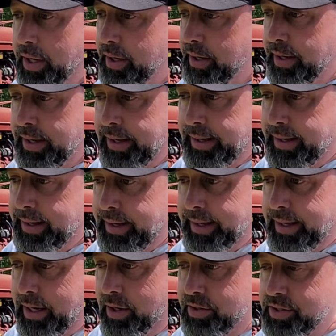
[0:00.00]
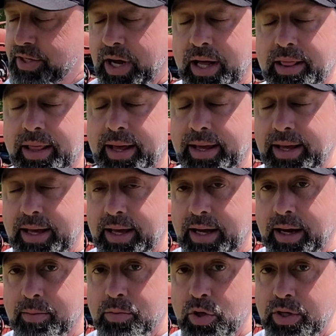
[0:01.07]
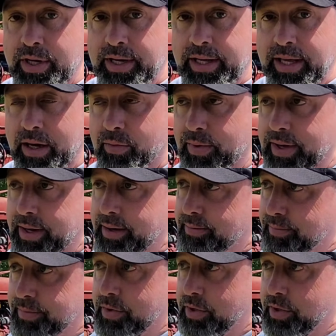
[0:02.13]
But, you know, it's not like I'm looking to